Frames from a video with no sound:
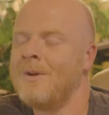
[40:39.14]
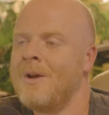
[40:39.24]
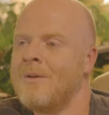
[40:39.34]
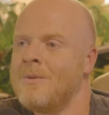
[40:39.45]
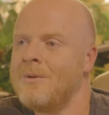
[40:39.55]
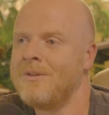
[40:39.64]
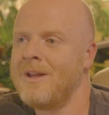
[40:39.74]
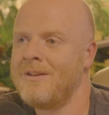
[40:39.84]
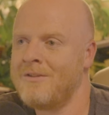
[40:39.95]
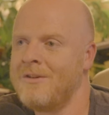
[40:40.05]
Dude, how cool is
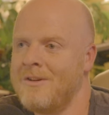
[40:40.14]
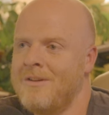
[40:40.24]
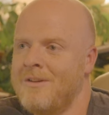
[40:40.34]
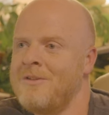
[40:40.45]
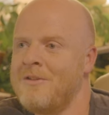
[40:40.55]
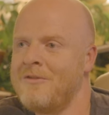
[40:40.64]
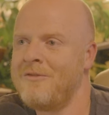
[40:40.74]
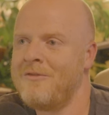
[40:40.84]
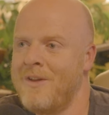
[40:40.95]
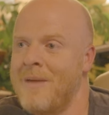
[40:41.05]
that? It's your, it's your
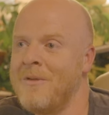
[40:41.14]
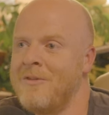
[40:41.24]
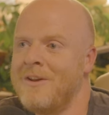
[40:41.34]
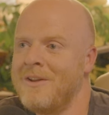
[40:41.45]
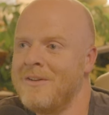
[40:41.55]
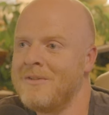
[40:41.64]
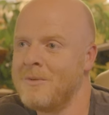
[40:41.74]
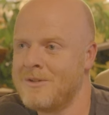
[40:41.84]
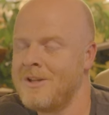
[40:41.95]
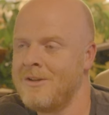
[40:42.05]
family videos, yep.
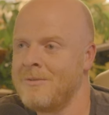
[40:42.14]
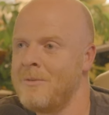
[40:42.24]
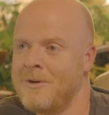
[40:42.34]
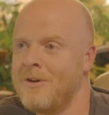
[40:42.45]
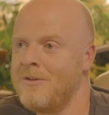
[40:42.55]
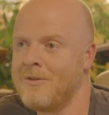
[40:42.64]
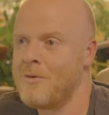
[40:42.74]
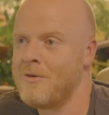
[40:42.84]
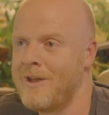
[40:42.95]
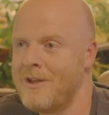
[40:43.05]
which tells me where your
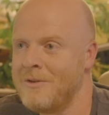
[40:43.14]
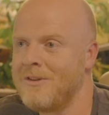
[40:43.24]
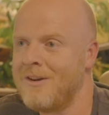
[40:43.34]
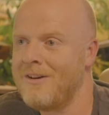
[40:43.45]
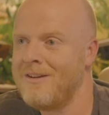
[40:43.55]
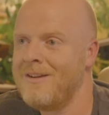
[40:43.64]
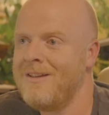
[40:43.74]
core values are.